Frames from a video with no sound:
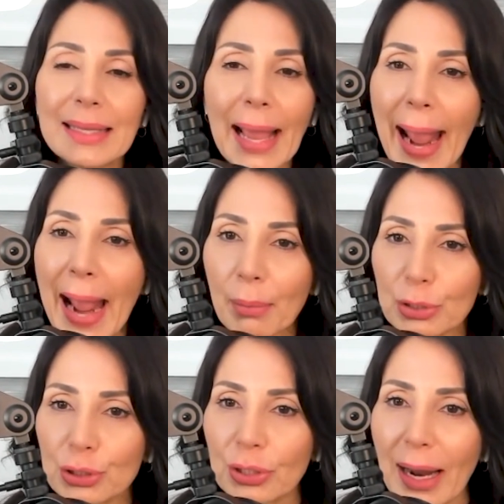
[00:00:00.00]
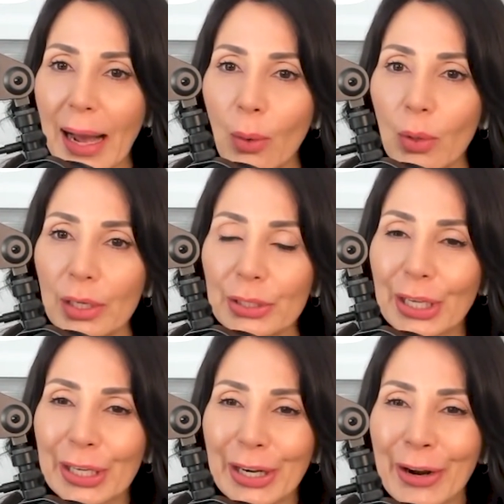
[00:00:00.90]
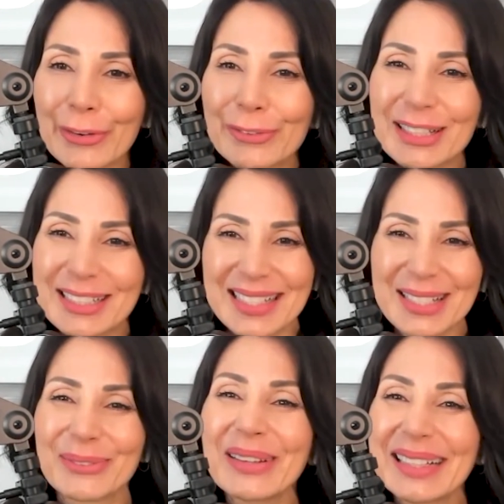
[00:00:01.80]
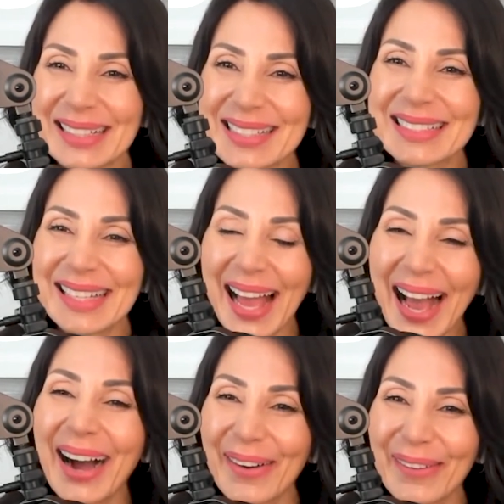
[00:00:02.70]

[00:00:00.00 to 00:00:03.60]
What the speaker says: amateur hour, versus what it is now.